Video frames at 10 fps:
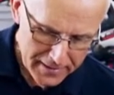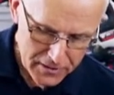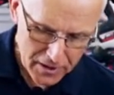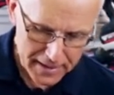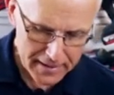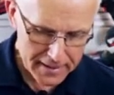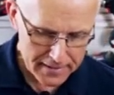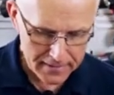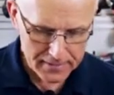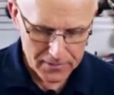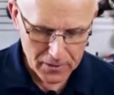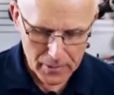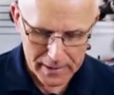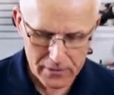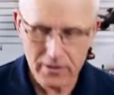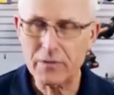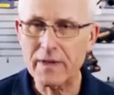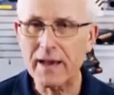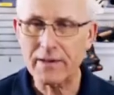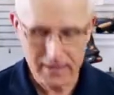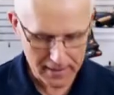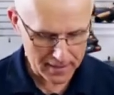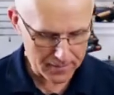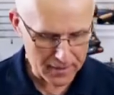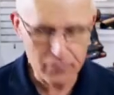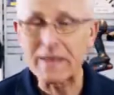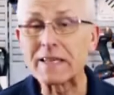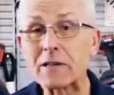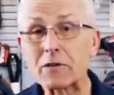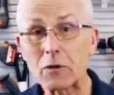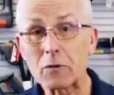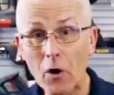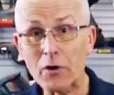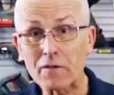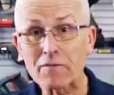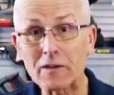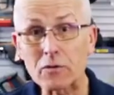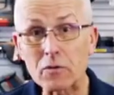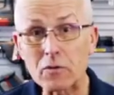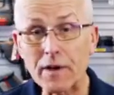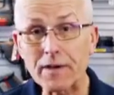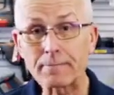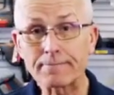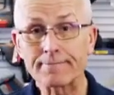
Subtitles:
tighten it. And so we can use that if we need to on a conventional grinder.